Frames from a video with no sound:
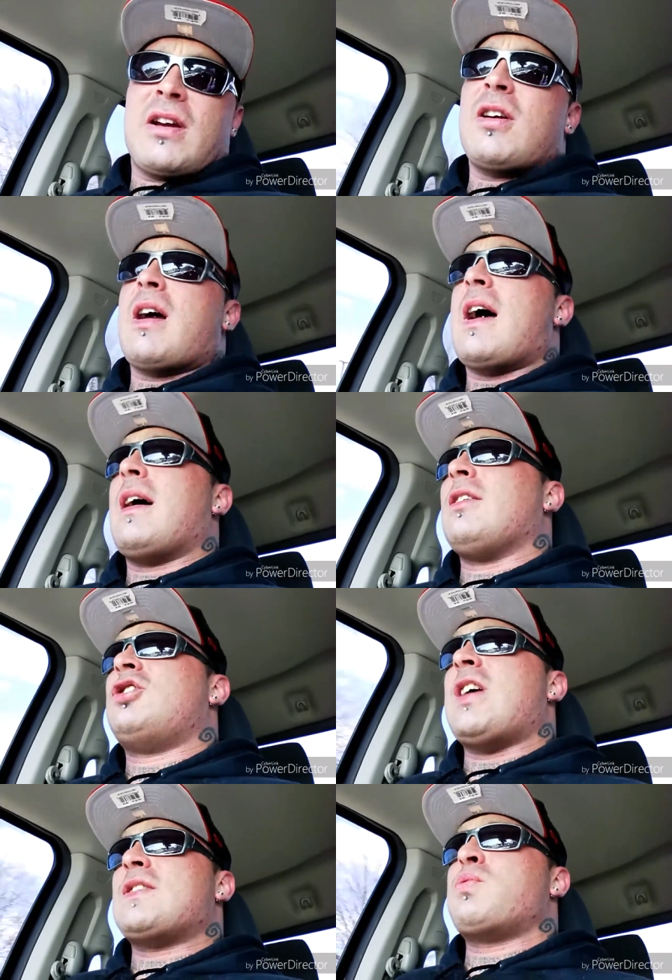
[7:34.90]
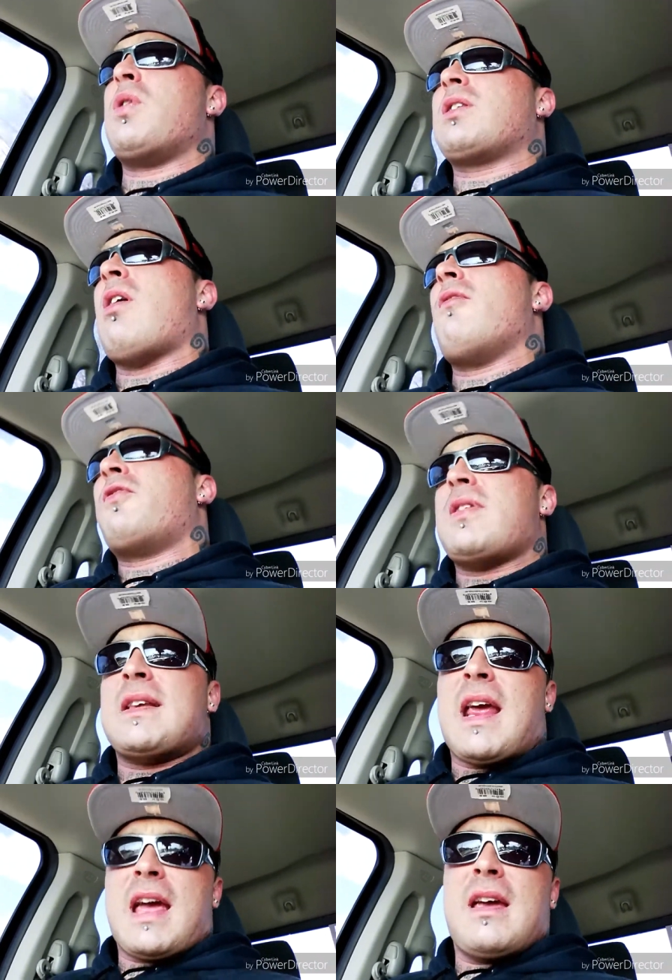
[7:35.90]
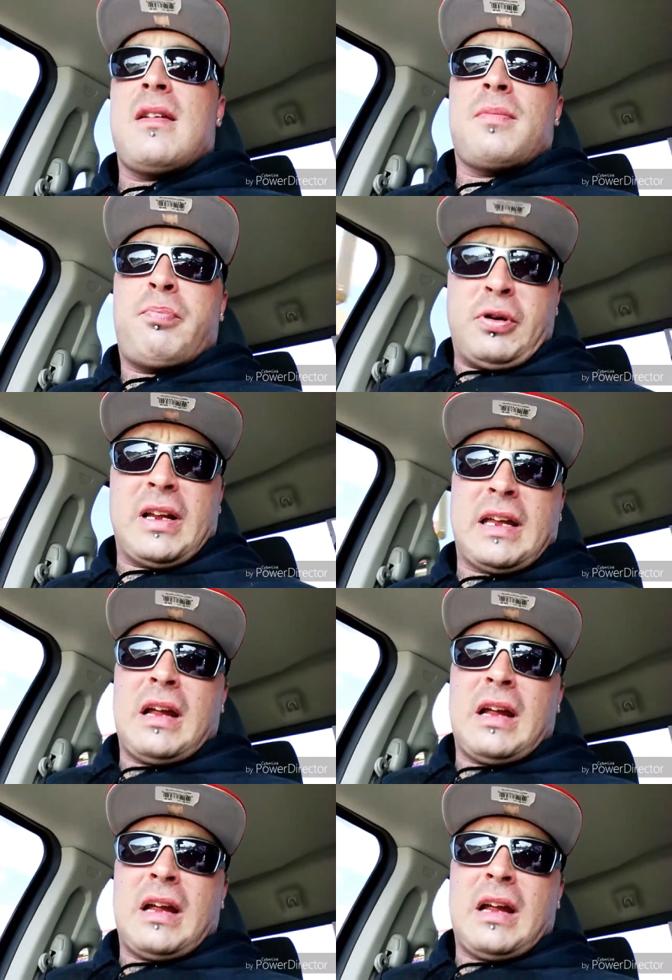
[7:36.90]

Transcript: our uh, chest workout for the day. Pretty